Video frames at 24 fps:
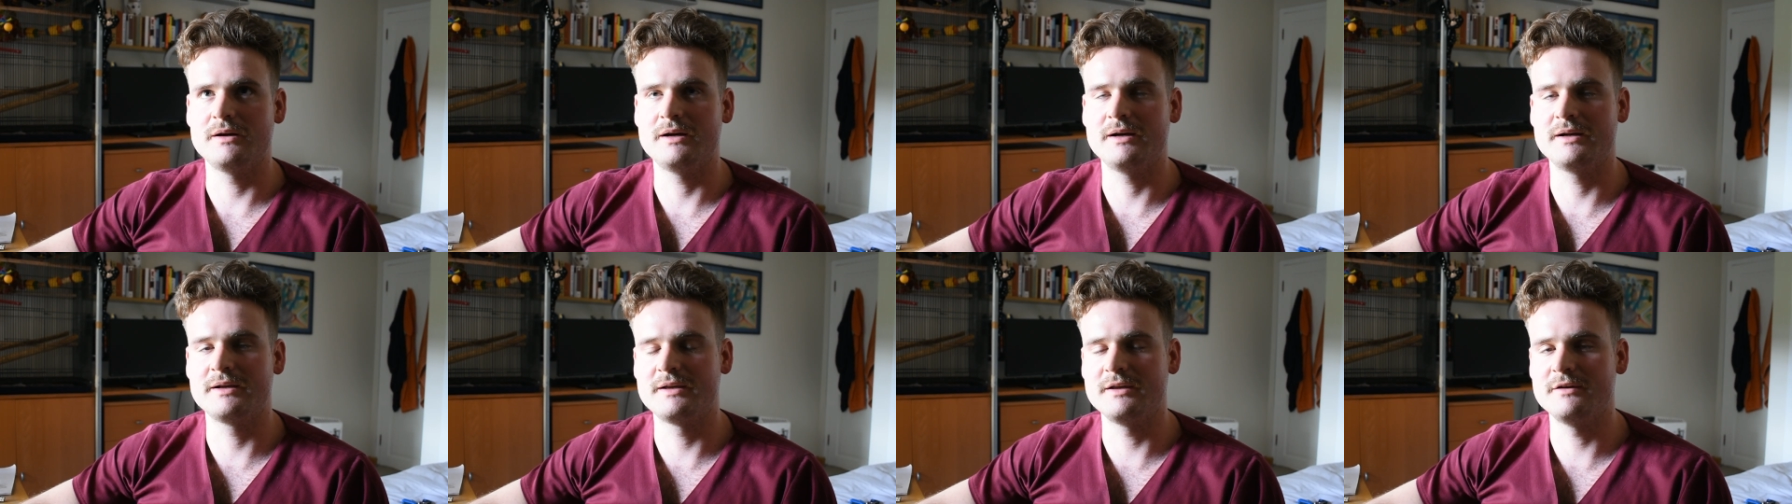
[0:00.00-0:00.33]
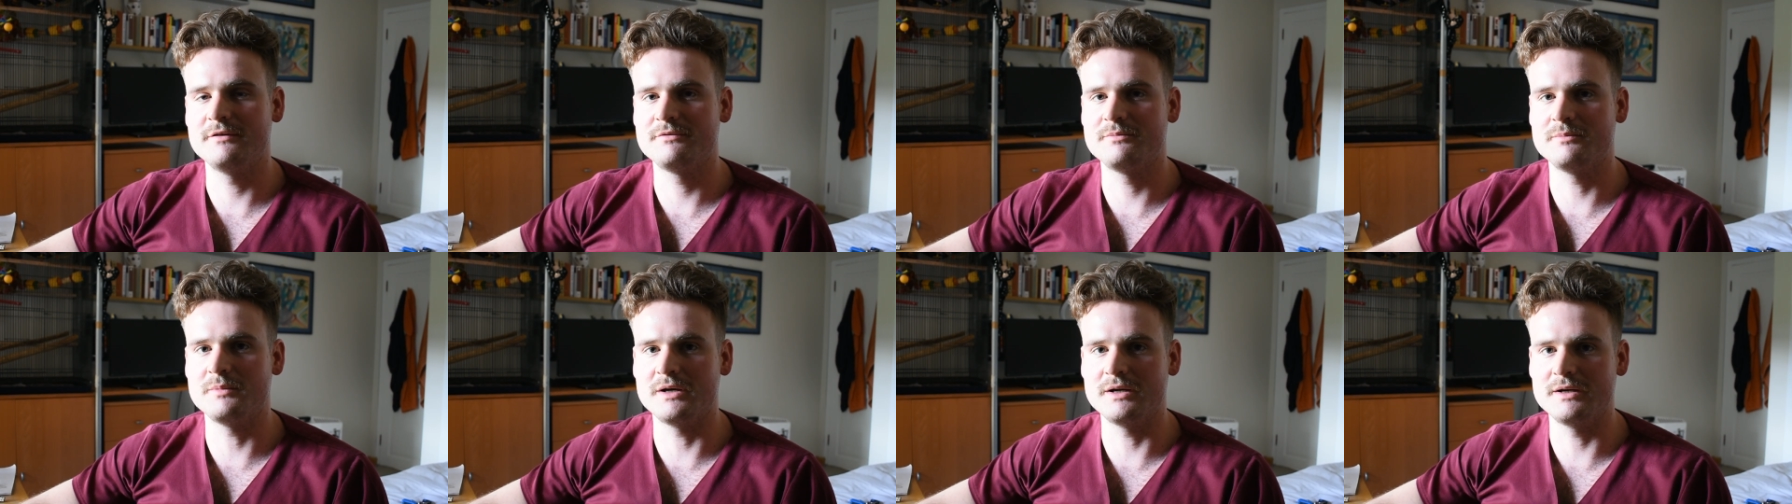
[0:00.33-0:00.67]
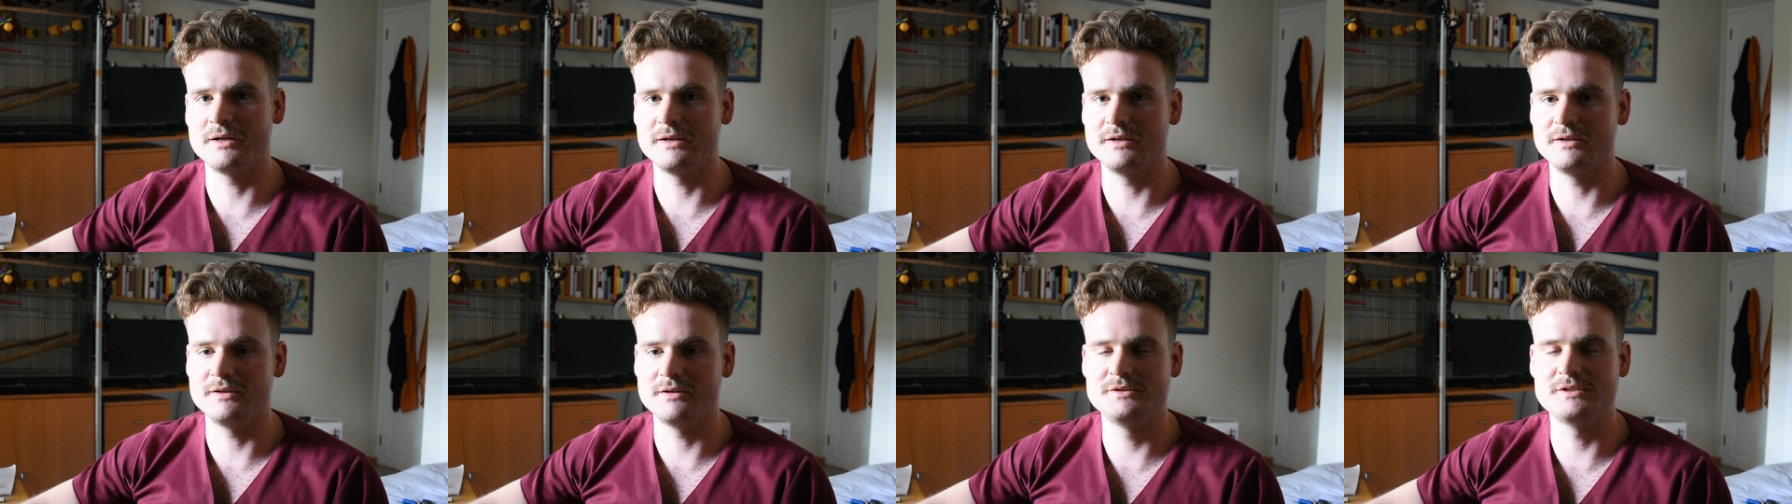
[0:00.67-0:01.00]
I give my
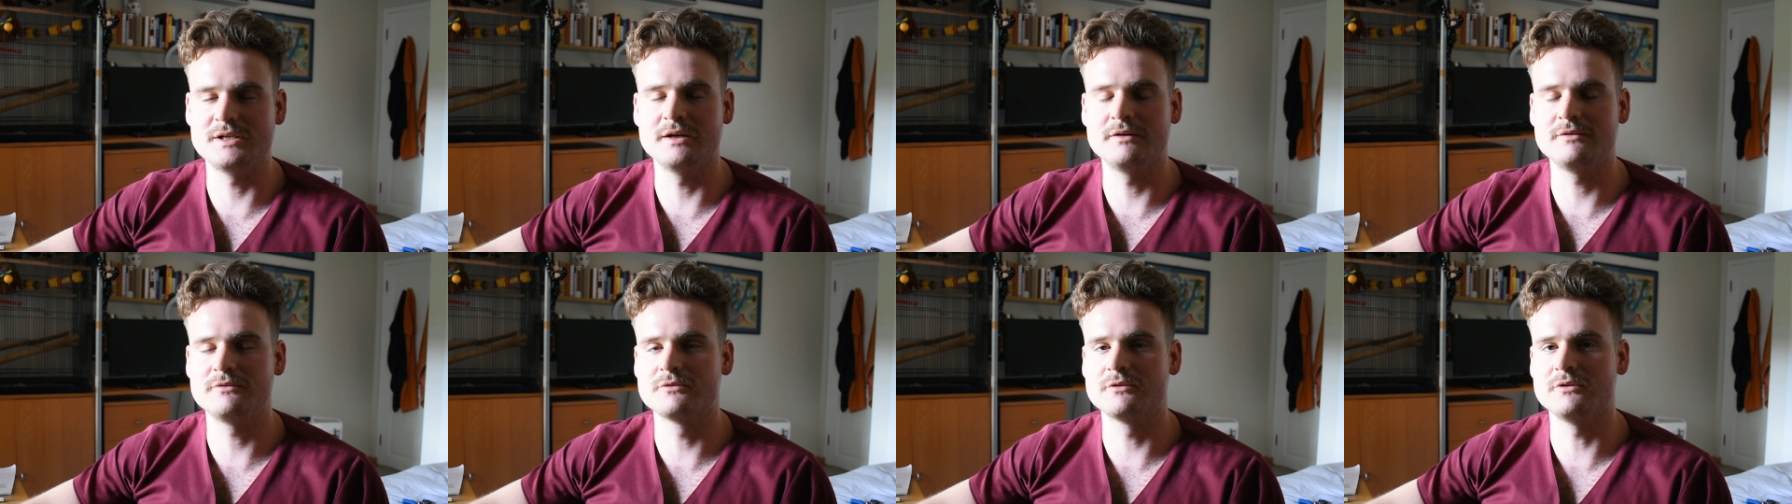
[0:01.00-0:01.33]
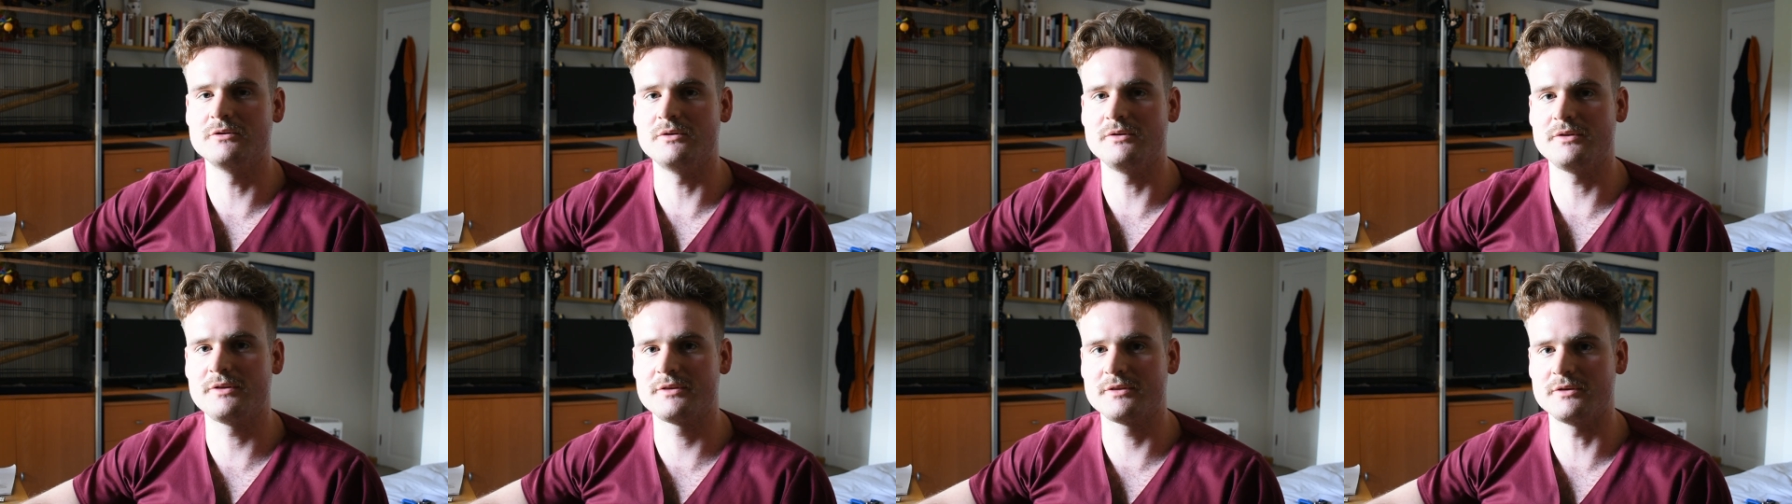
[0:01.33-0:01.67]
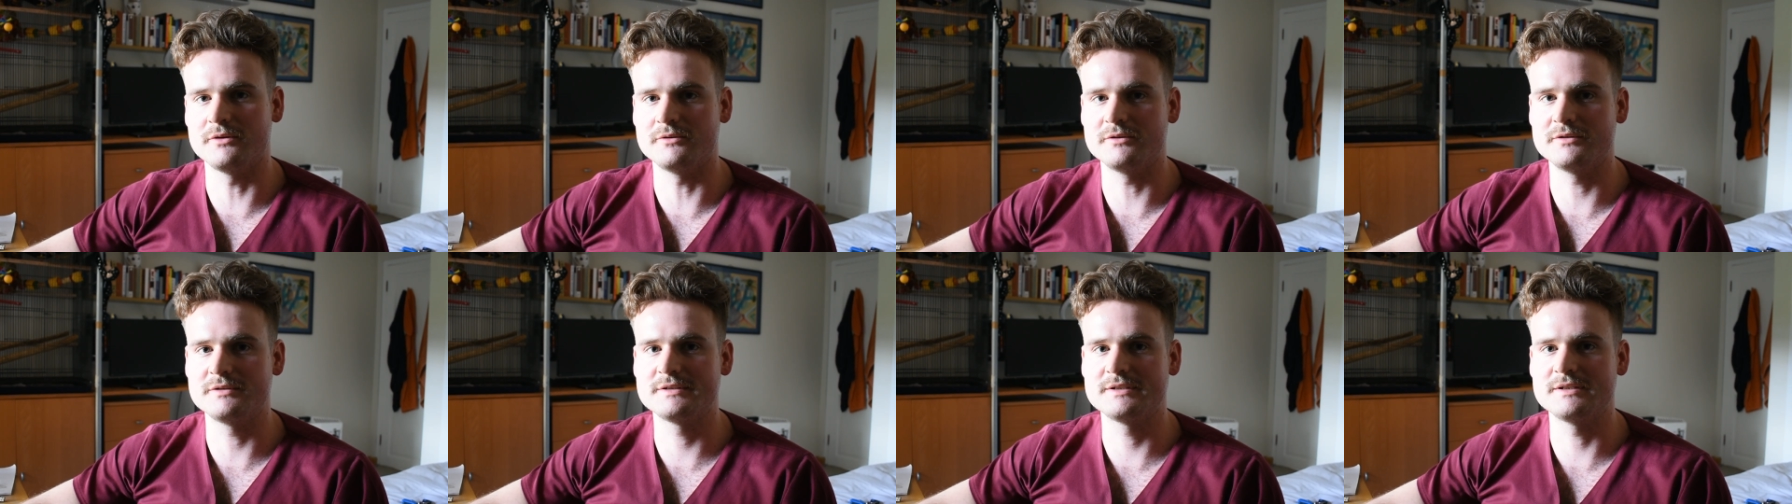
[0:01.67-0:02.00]
general
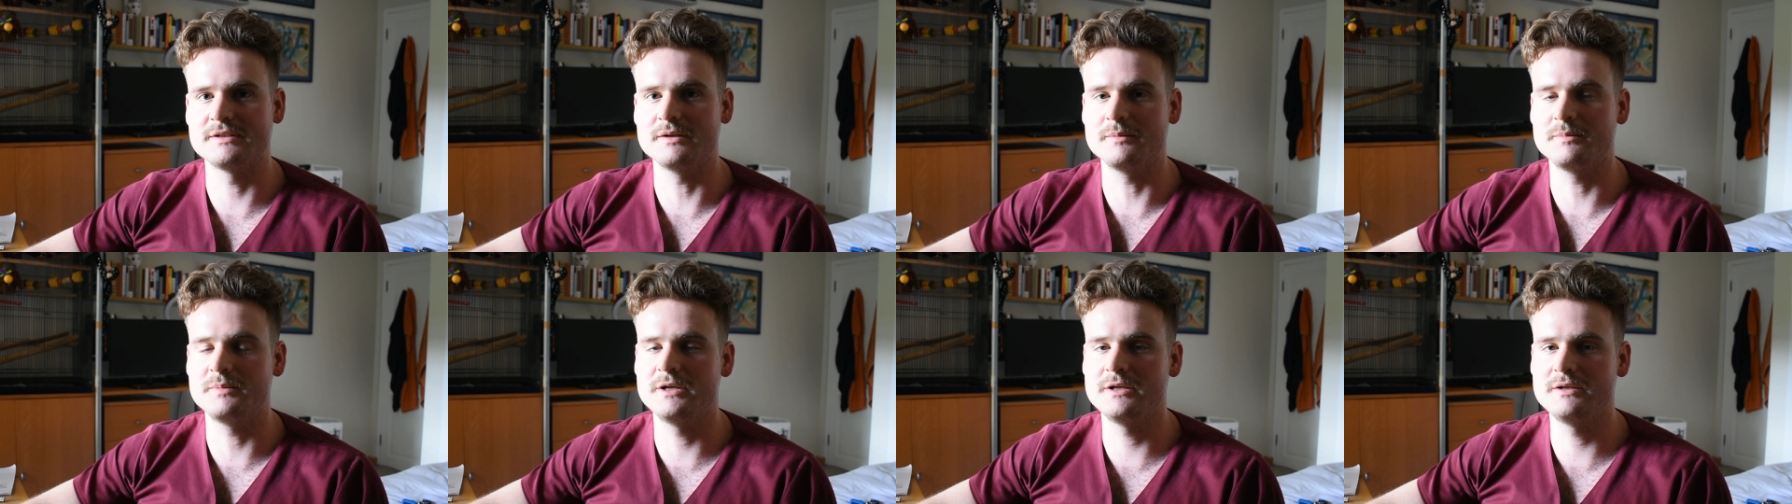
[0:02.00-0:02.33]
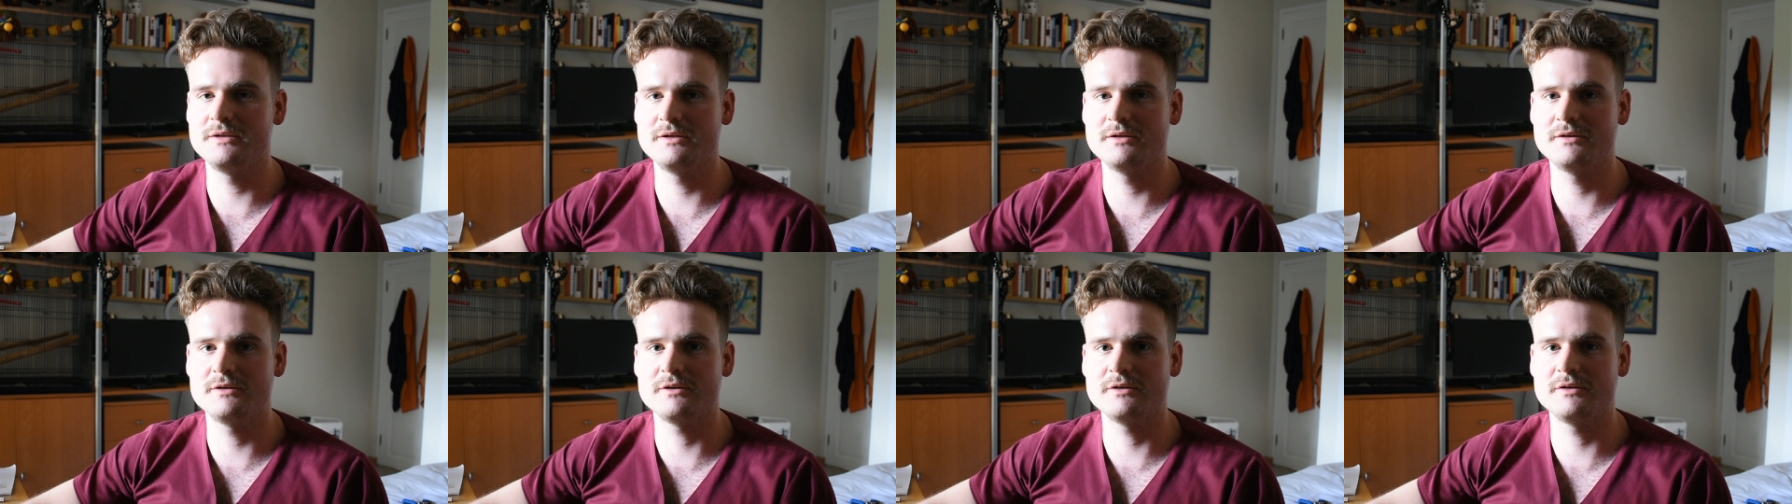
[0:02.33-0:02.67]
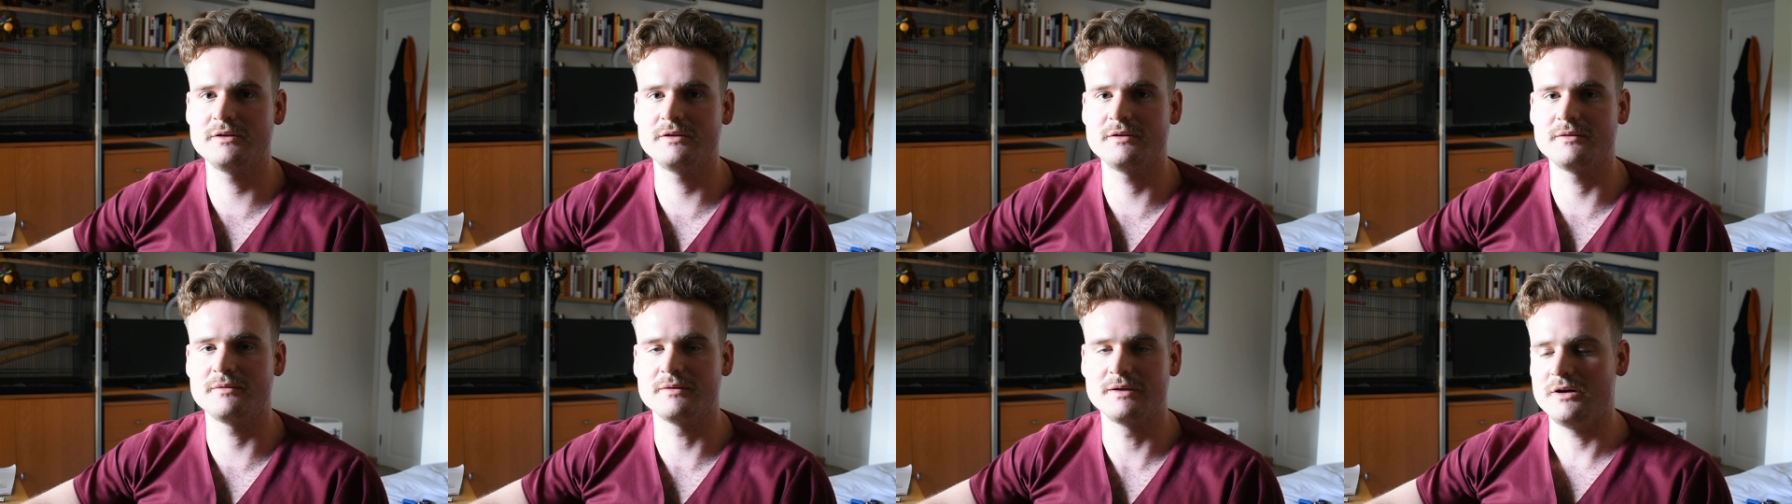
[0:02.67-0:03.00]
thoughts and opinion on
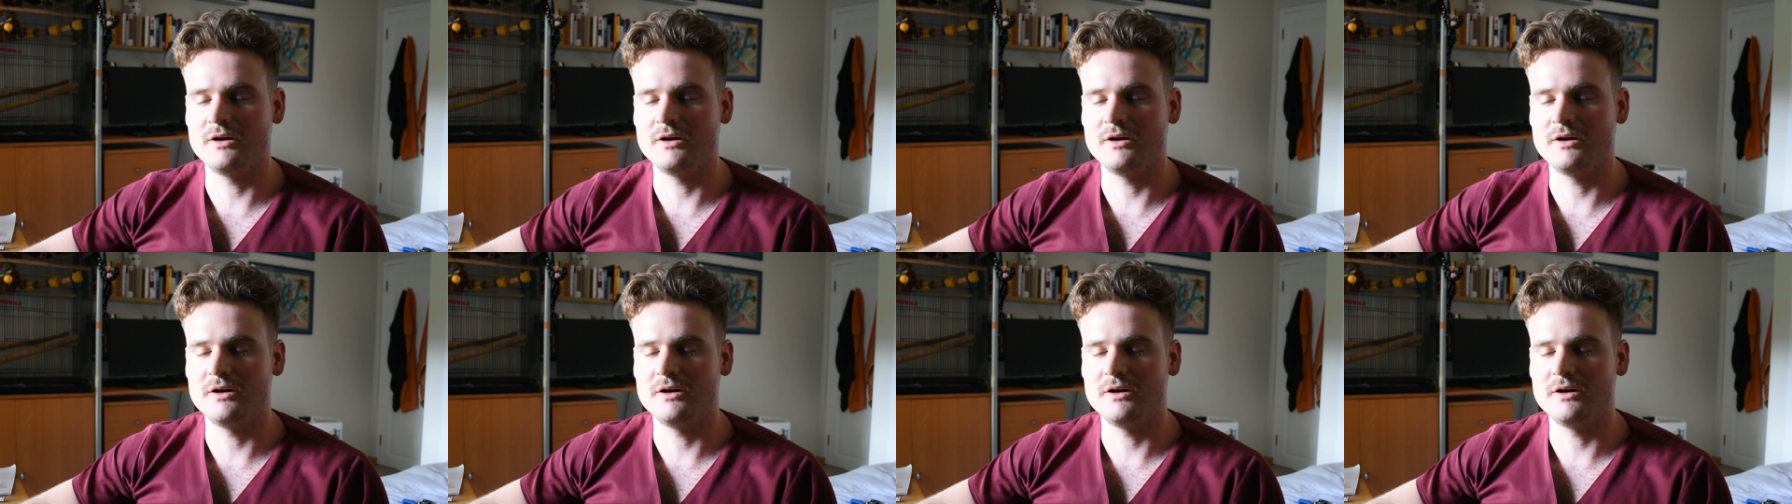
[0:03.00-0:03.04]
it.